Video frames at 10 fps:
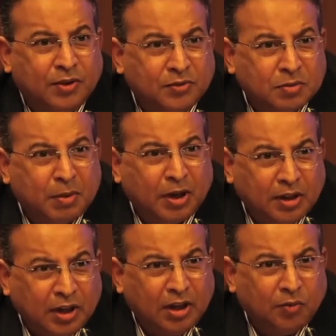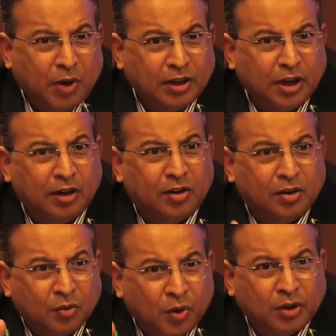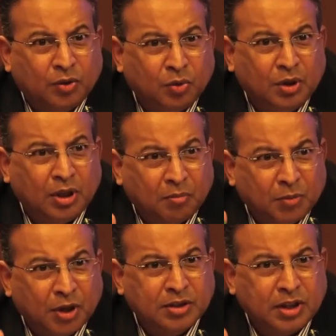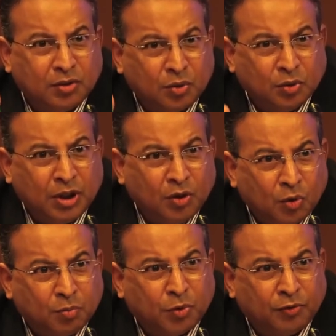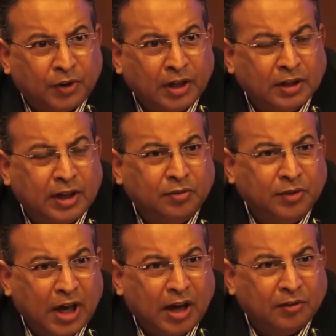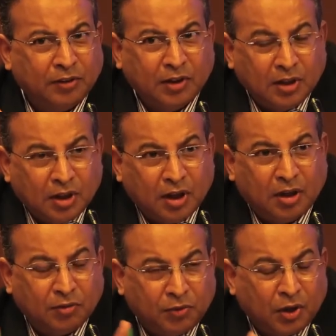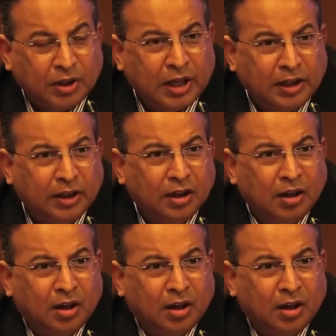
We've spent nearly 1 year going through the numbers and through the load profile that we have for Delhi.